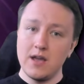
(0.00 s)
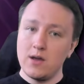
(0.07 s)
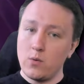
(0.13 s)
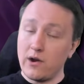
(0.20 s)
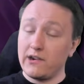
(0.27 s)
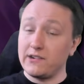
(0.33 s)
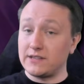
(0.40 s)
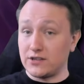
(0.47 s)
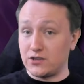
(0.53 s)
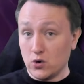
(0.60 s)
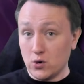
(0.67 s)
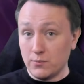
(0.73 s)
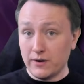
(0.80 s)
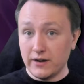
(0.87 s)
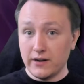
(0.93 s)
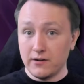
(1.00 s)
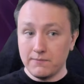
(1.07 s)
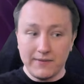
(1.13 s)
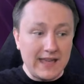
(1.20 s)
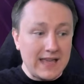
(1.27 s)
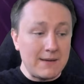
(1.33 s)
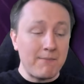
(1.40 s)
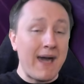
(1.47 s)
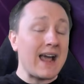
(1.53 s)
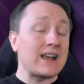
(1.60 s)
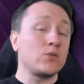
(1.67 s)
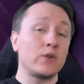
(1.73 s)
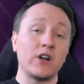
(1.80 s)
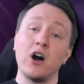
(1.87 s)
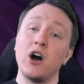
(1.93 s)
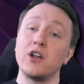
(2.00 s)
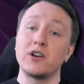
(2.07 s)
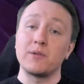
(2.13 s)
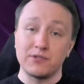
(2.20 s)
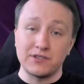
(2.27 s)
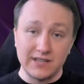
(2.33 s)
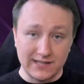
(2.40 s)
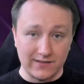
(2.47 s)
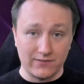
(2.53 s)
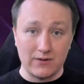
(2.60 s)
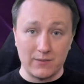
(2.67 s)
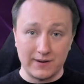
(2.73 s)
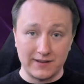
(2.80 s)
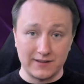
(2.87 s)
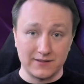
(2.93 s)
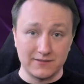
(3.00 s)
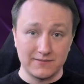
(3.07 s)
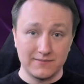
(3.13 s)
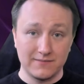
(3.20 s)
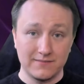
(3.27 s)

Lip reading: whereas in Stormbringer, they impact 100% of what we do.